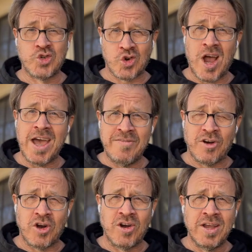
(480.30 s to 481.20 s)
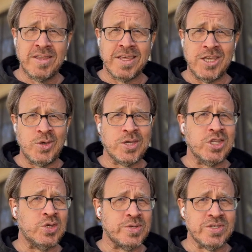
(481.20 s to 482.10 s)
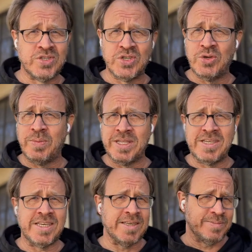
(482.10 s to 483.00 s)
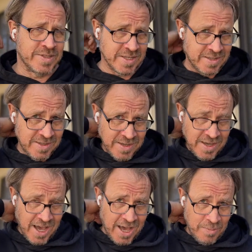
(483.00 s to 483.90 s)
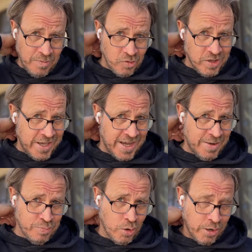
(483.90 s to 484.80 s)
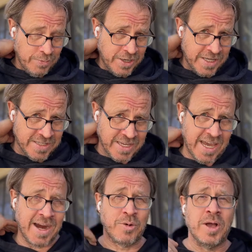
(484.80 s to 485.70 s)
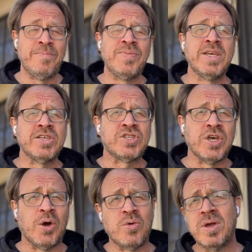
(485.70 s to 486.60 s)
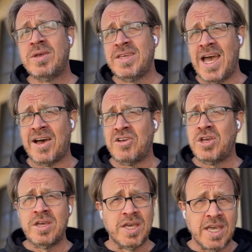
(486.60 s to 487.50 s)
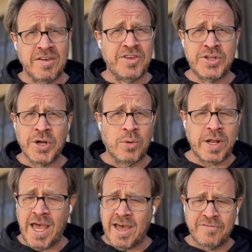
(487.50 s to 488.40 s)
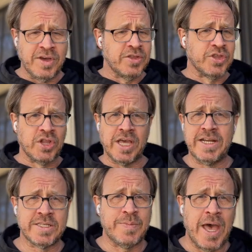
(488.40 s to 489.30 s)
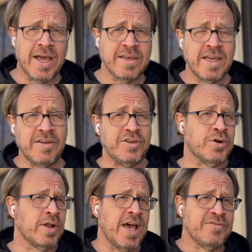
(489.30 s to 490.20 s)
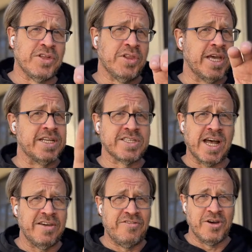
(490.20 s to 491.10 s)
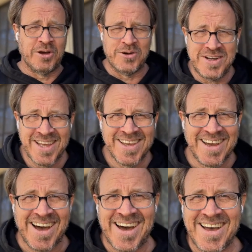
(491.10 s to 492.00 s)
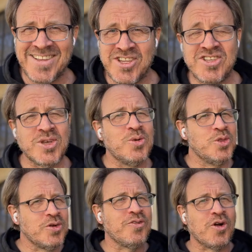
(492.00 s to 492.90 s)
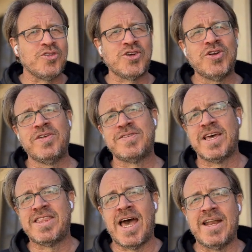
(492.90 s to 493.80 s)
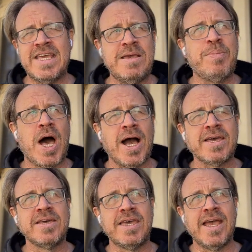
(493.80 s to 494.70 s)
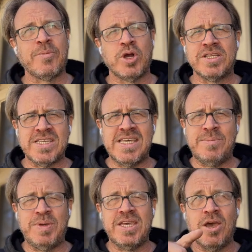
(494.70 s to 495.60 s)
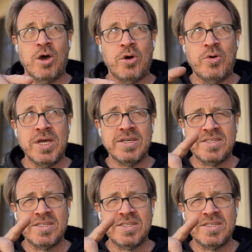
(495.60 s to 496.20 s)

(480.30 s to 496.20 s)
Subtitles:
driver that you can use in Zoom and Teams and really any program that needs a camera. So yeah, if you don't have the latest Mac, if you don't have the latest iPhone, so look for alternatives like that. Epoch Camera, it's EPOCH.